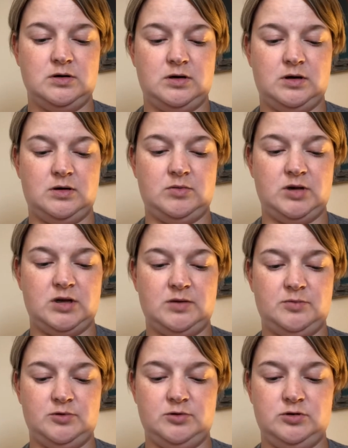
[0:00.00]
a
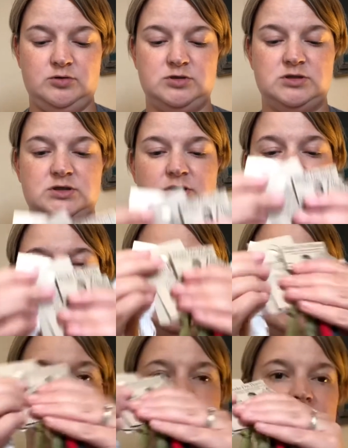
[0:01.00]
couple new
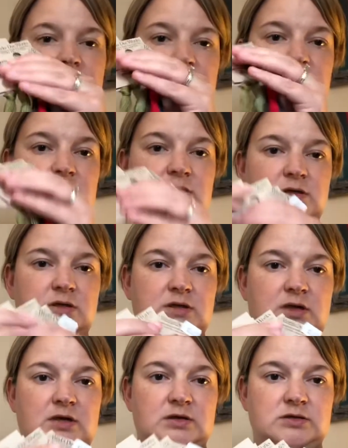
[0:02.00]
starts that
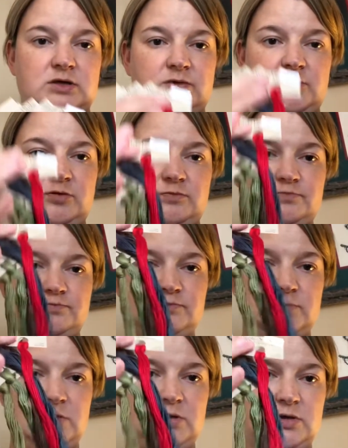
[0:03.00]
I'll talk about.
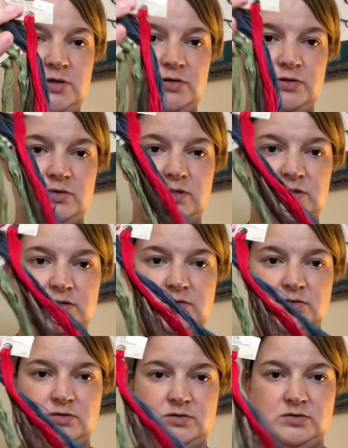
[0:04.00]
So these
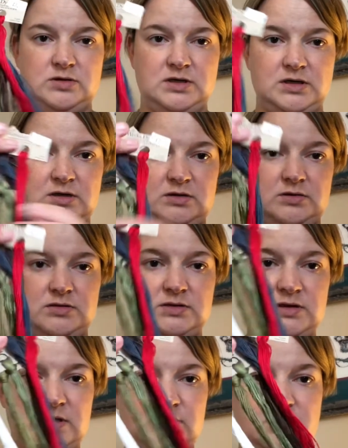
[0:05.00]
are the colors that I